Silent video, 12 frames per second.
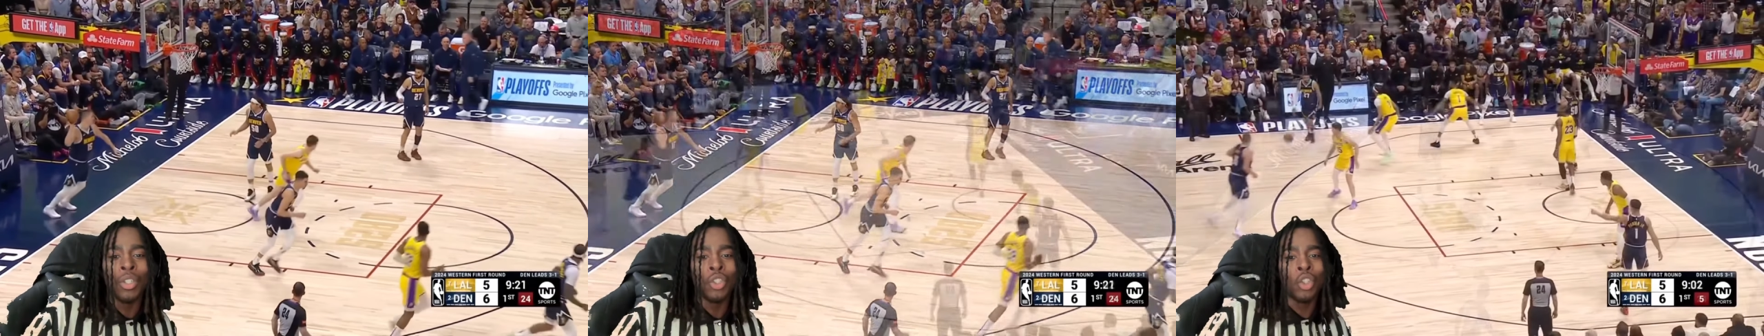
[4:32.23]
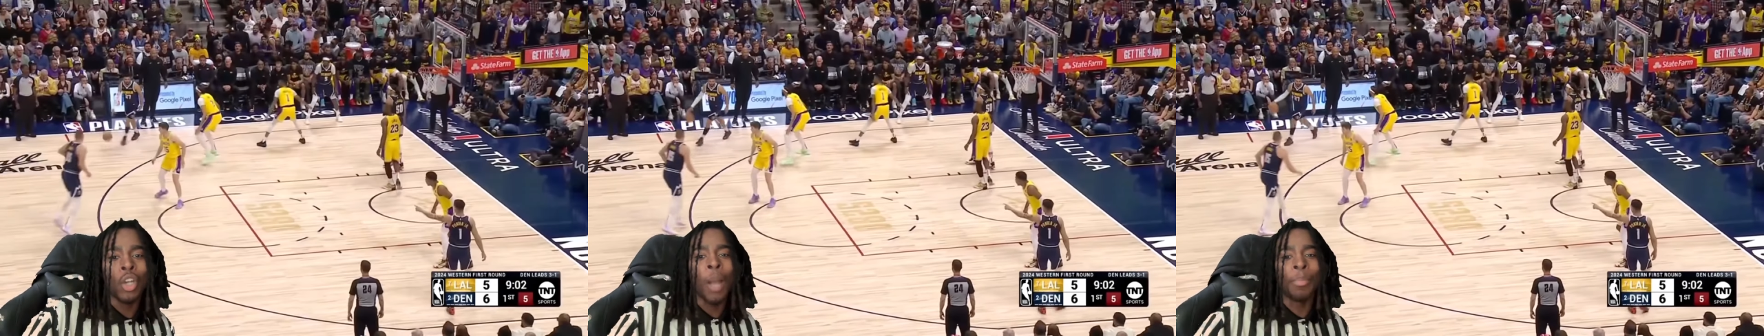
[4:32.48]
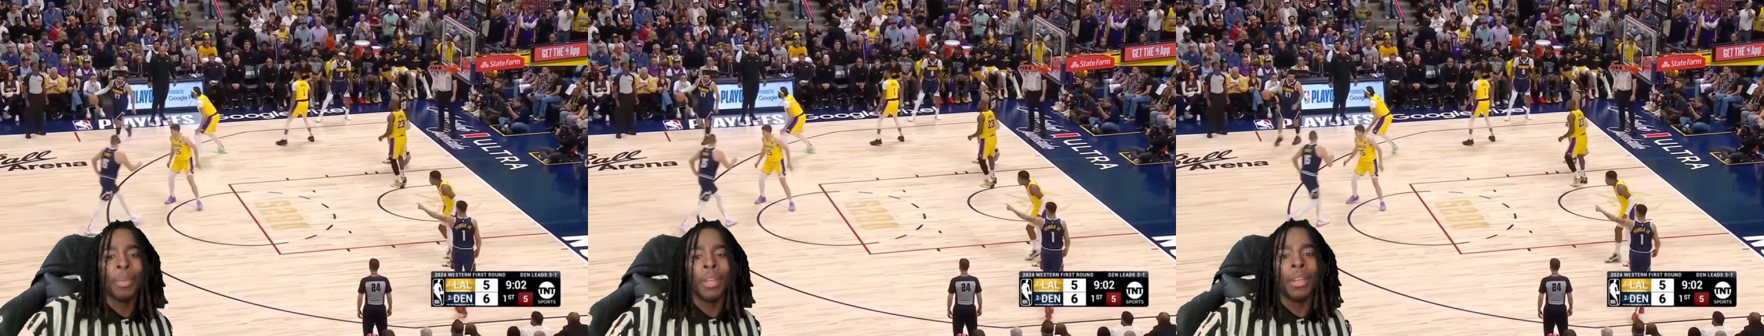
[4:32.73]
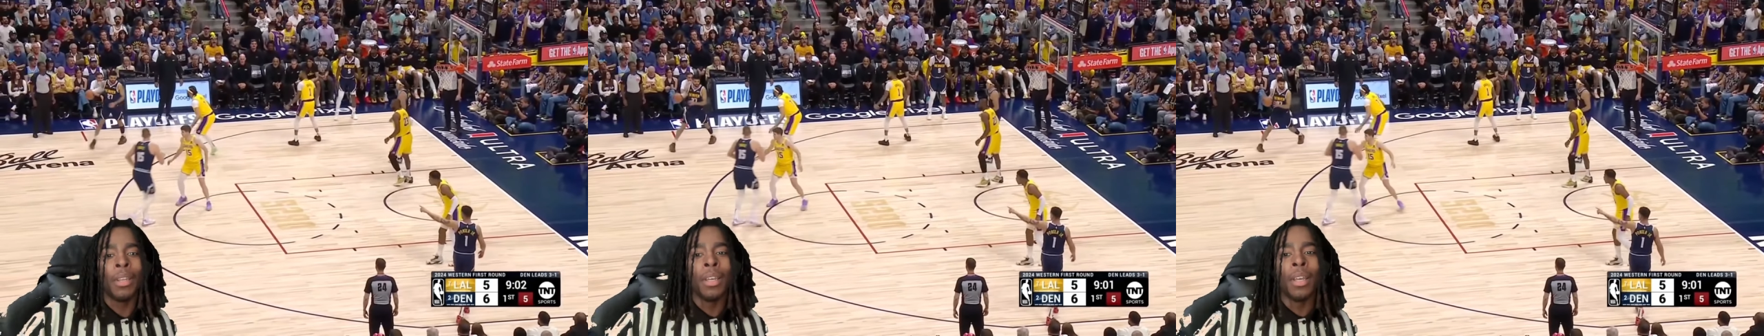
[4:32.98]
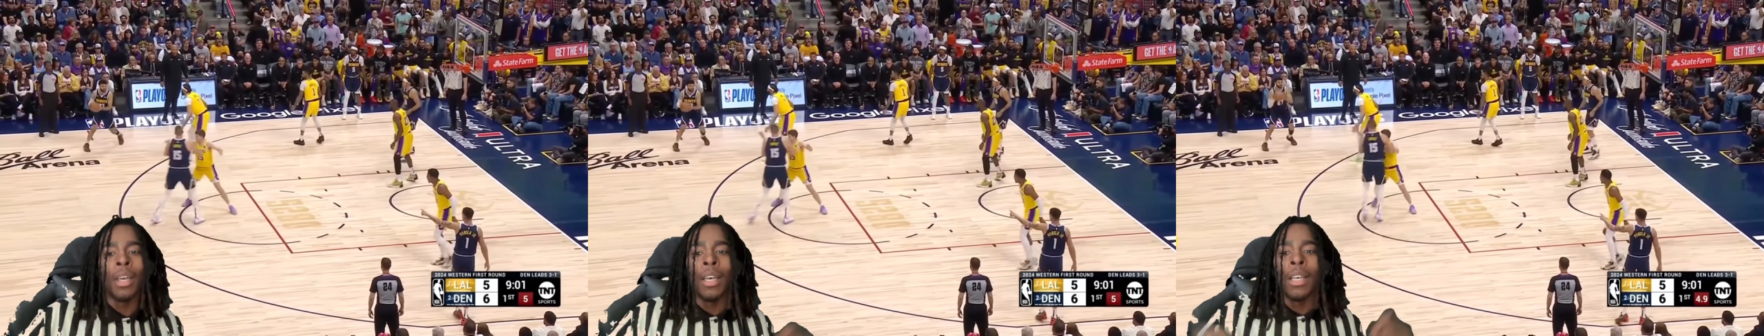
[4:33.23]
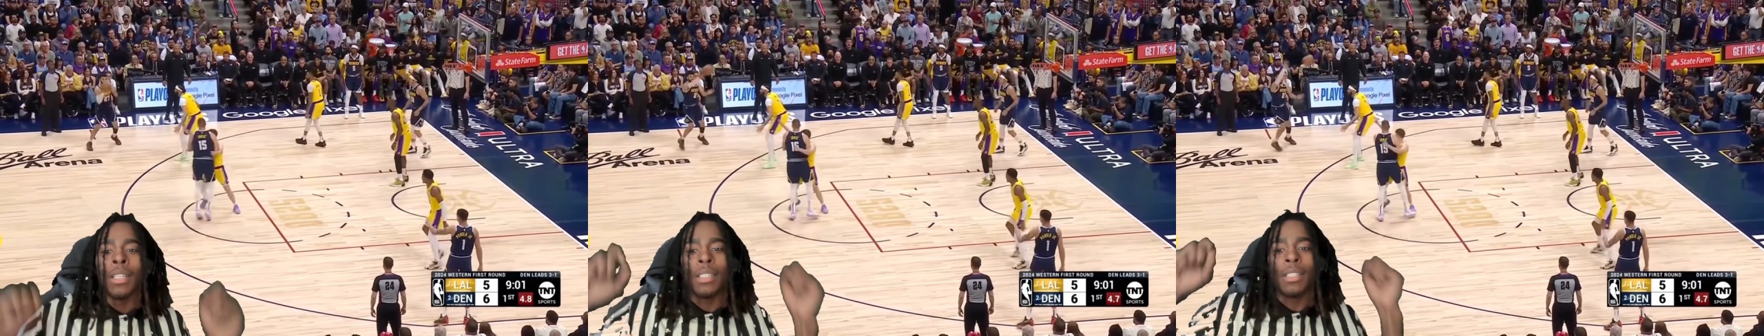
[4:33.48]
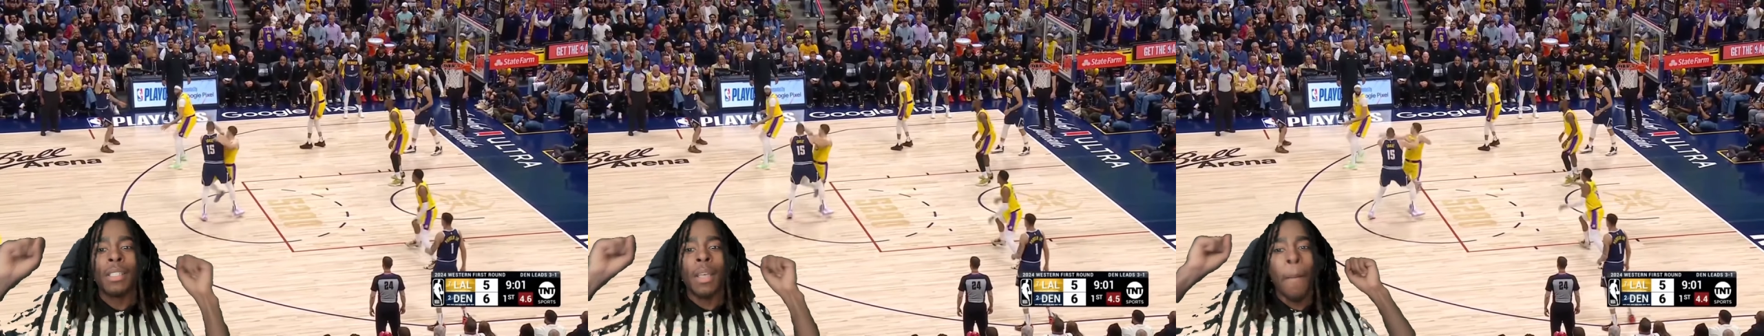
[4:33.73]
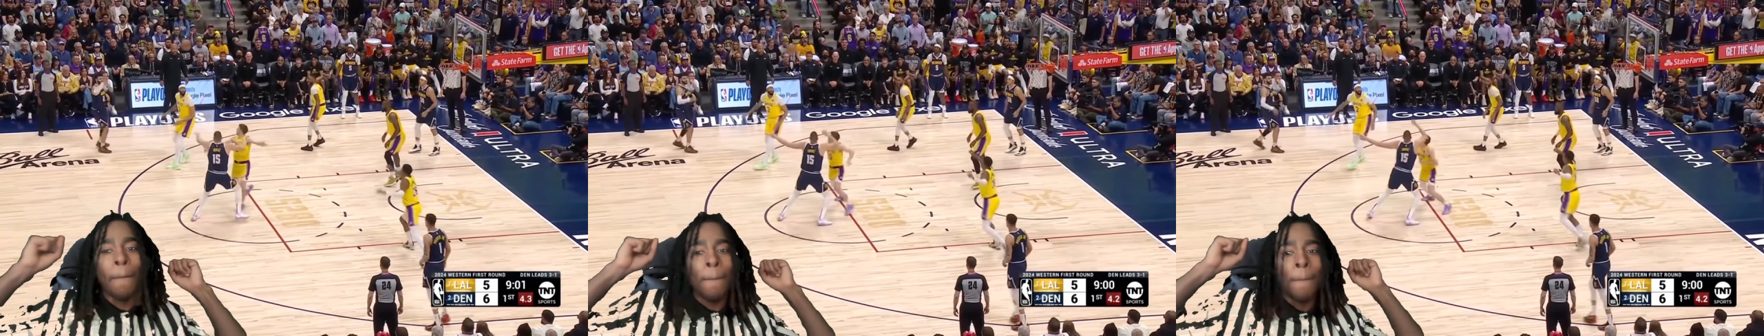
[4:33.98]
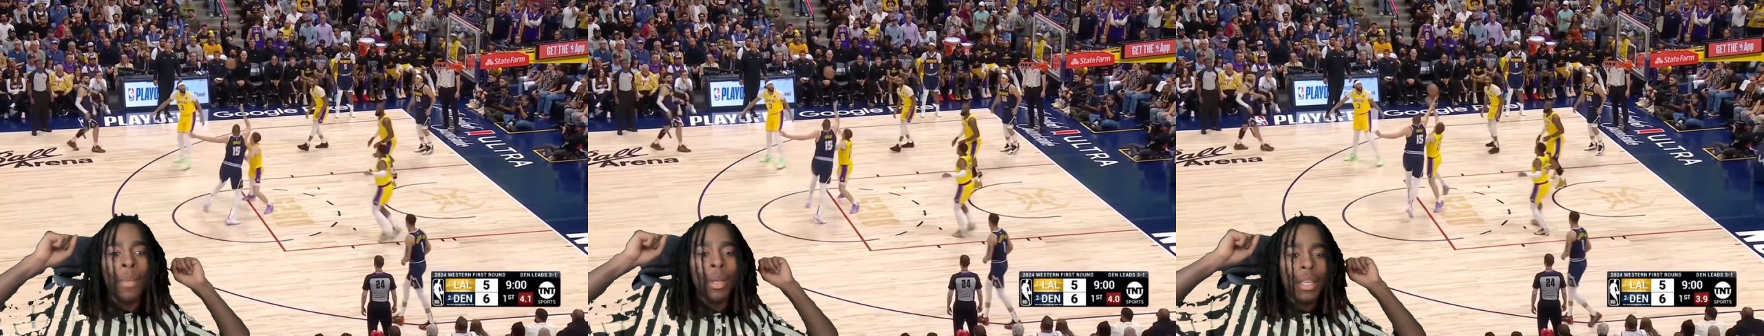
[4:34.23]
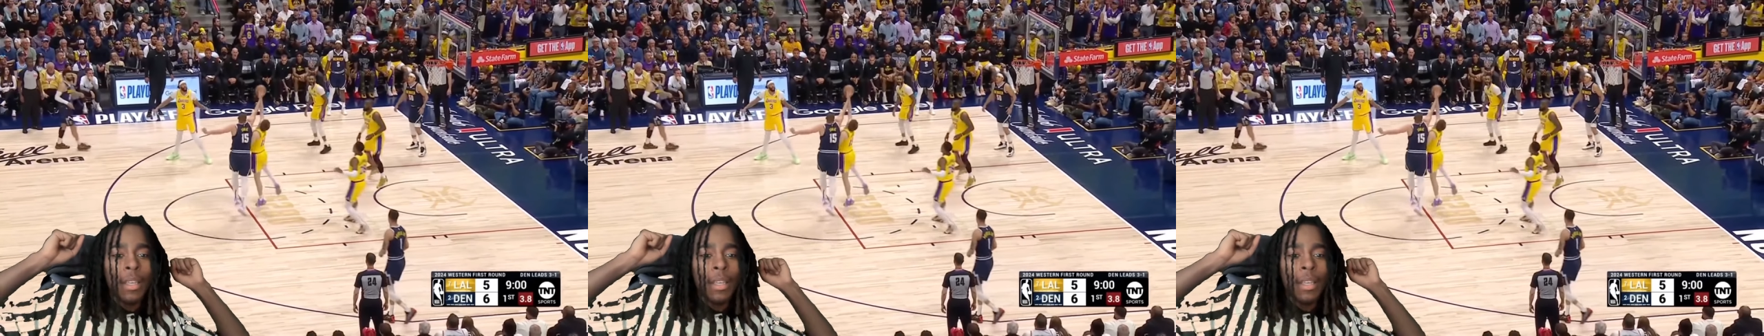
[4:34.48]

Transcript: dropping some